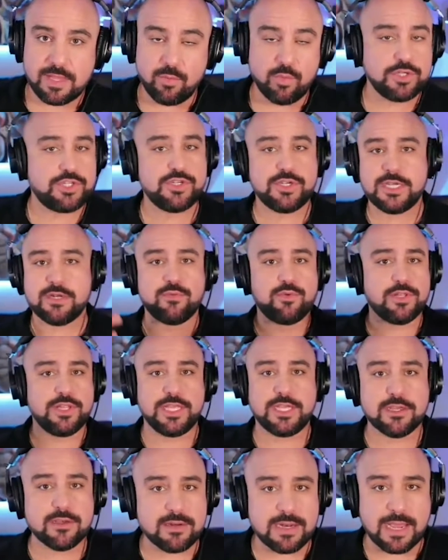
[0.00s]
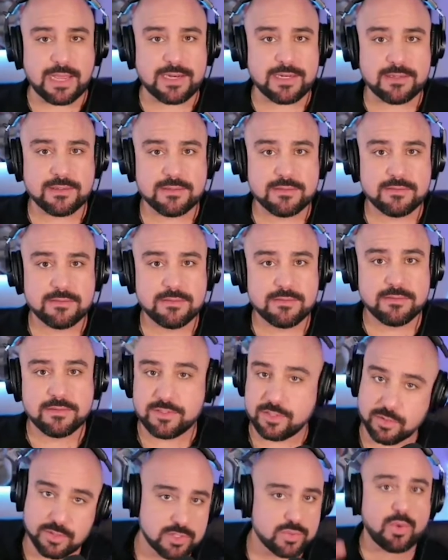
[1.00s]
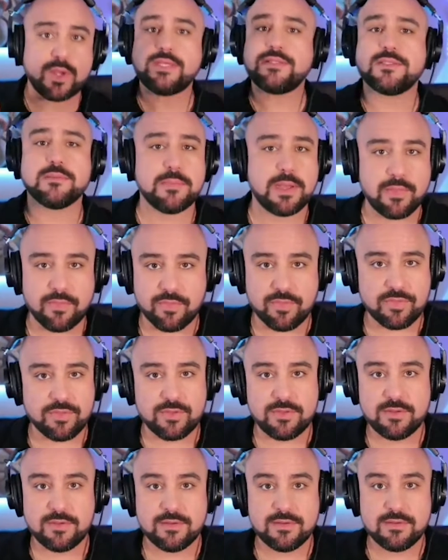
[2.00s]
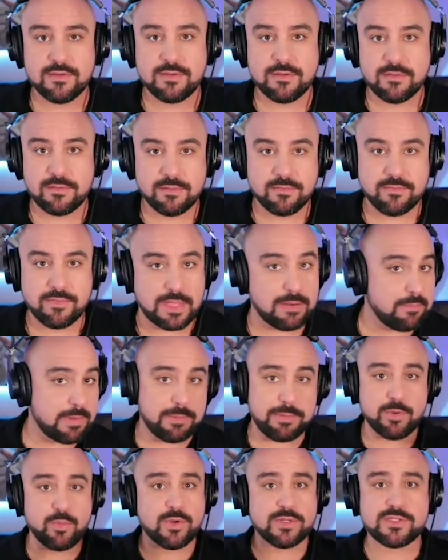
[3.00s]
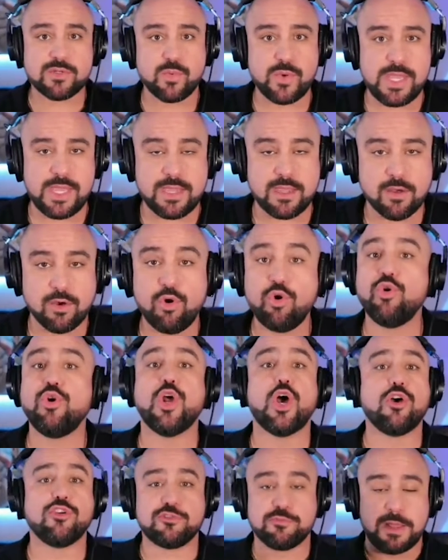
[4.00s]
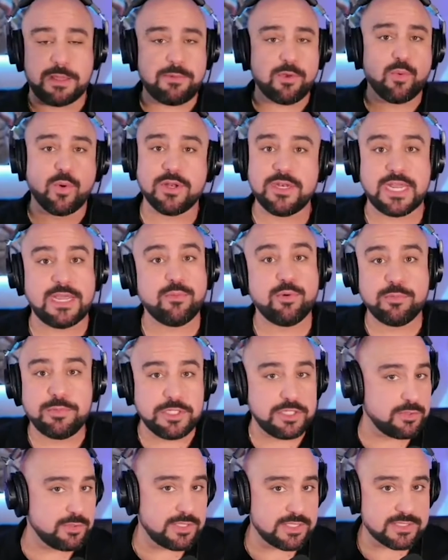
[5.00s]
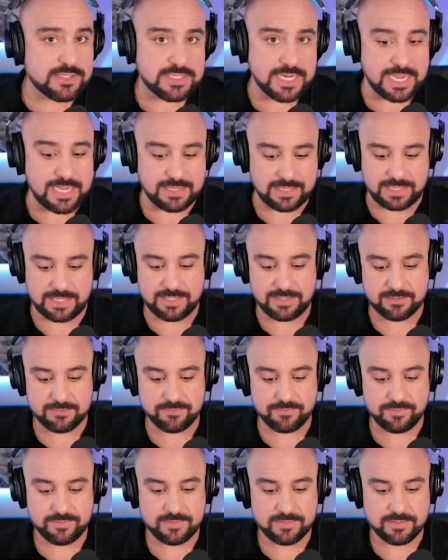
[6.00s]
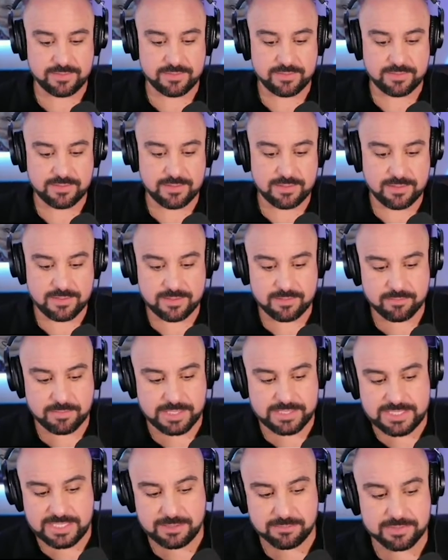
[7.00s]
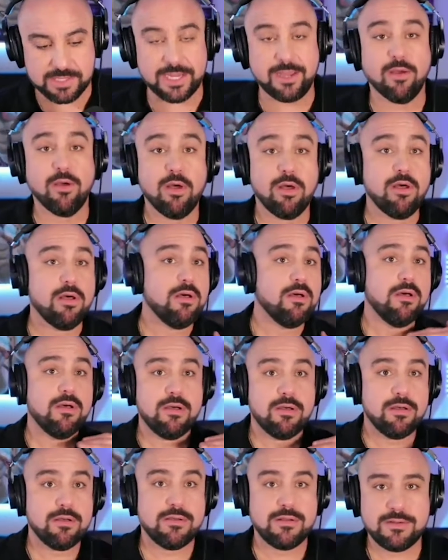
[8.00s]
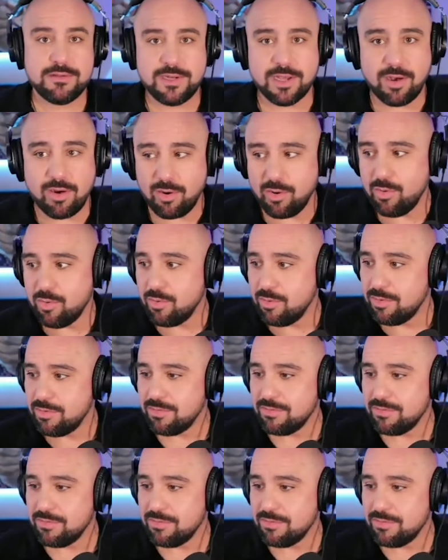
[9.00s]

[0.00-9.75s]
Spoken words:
And once you get really good at it, do it twice a month. Then maybe once a week. Who knows? Maybe one day we'll be doing this daily. My team's like, no.